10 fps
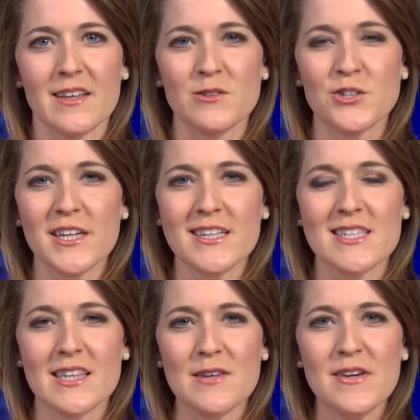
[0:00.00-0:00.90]
Those
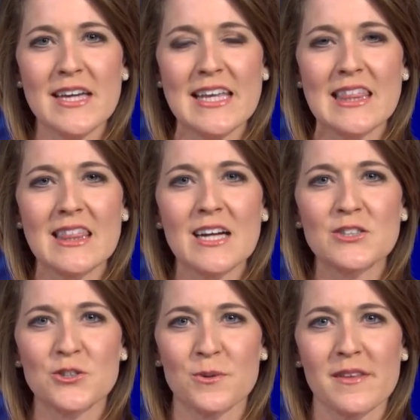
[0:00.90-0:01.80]
chickens living in
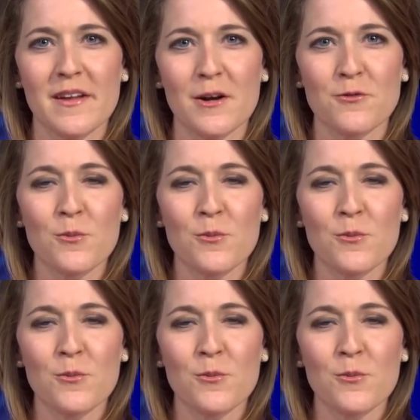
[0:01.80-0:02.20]
luxury there.